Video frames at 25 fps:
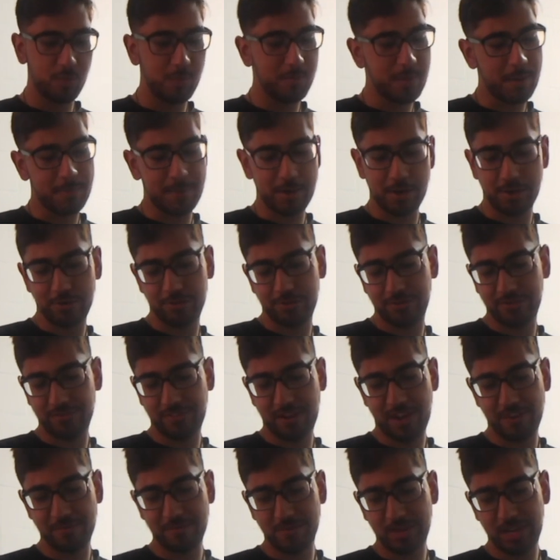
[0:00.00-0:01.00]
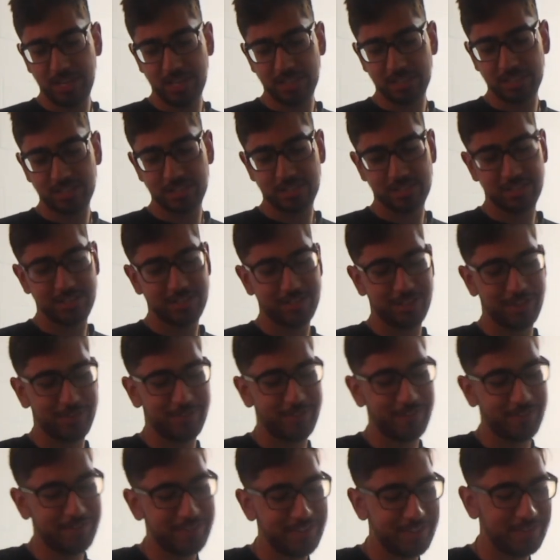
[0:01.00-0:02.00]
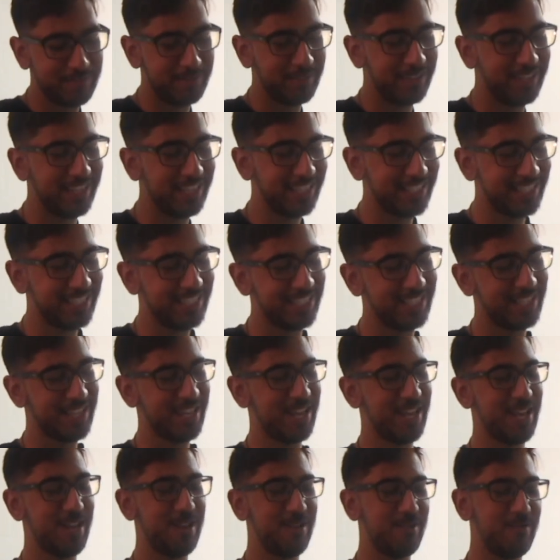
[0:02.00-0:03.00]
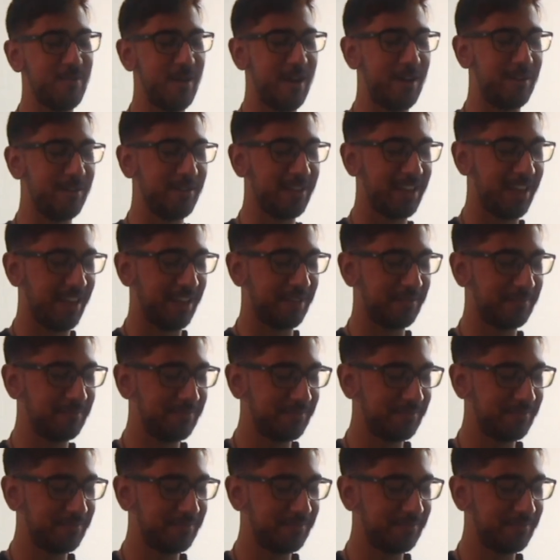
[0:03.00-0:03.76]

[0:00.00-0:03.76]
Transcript: warm up I only do 5 minutes, so 15 minutes. Wow, okay.